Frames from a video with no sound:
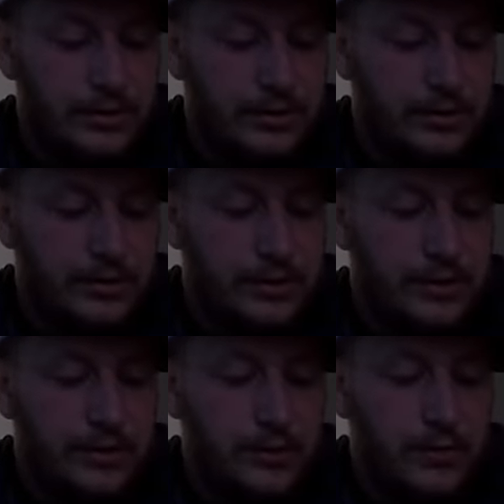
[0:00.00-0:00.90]
enjoy it
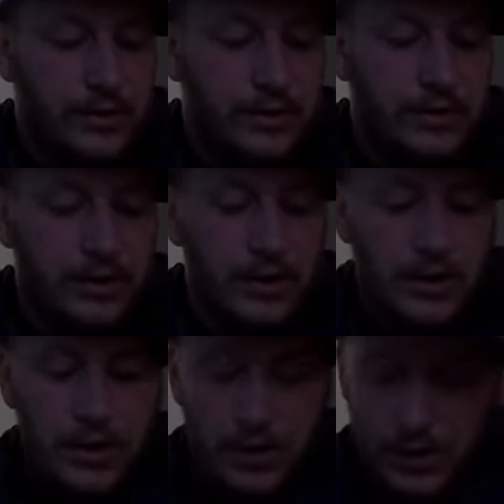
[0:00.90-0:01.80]
as well.
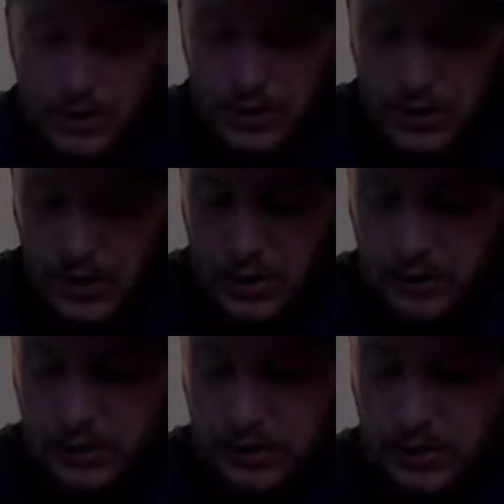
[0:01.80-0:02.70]

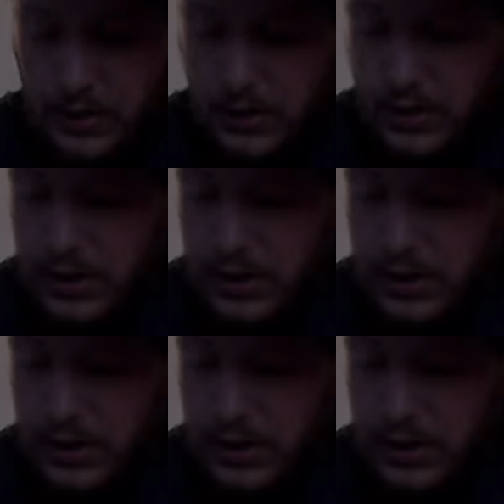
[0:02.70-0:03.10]
So,